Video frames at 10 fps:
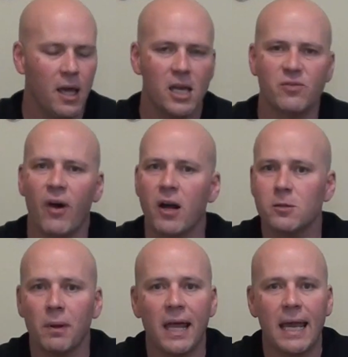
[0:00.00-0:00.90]
As far as
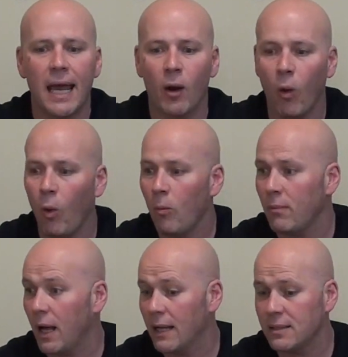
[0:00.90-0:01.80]
playing at
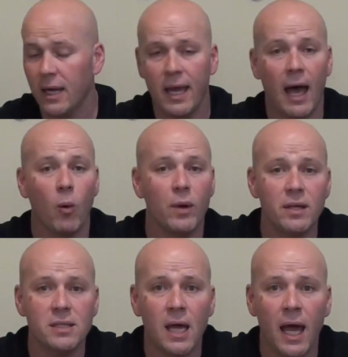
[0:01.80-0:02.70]
home, I'll tell you how we
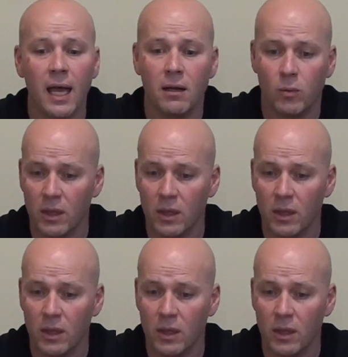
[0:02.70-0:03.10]
decide.